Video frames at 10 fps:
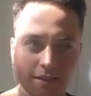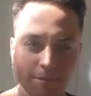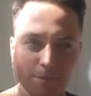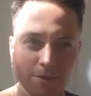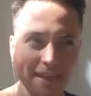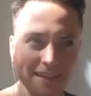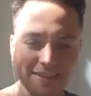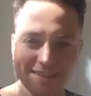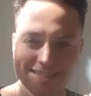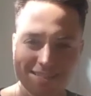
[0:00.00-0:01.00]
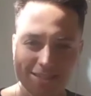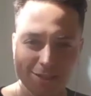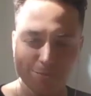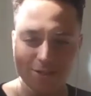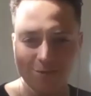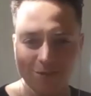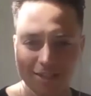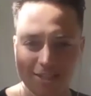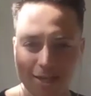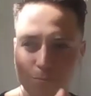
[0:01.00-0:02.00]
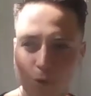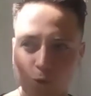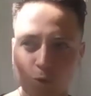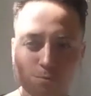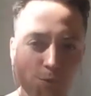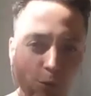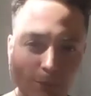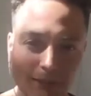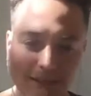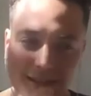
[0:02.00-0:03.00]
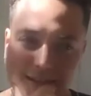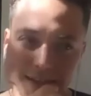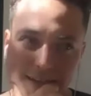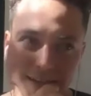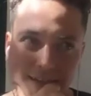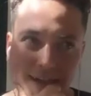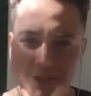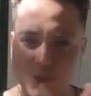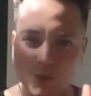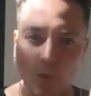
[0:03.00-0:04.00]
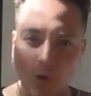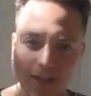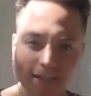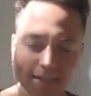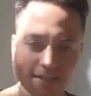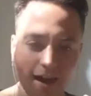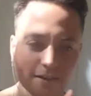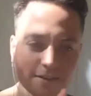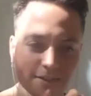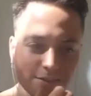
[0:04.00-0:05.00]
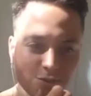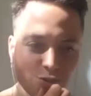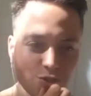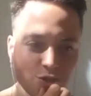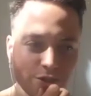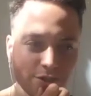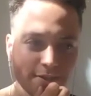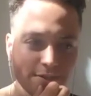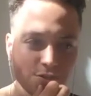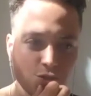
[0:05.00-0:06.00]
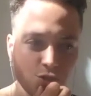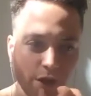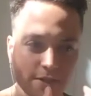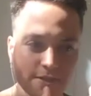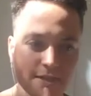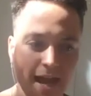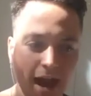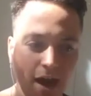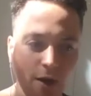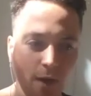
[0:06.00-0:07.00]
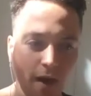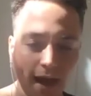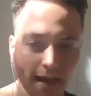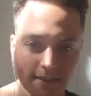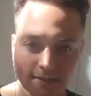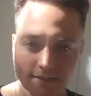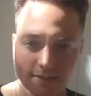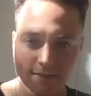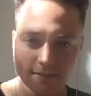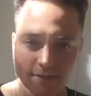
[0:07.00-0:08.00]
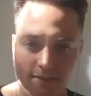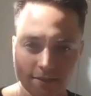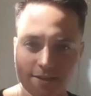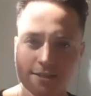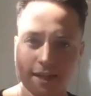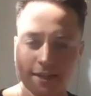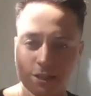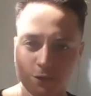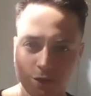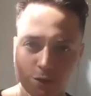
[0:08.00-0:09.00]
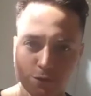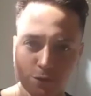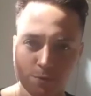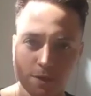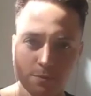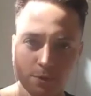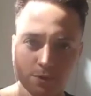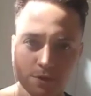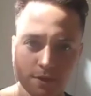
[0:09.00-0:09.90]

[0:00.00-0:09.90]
But then in this specific temporal moment, I do want to acknowledge just how heightened the stakes feel for people.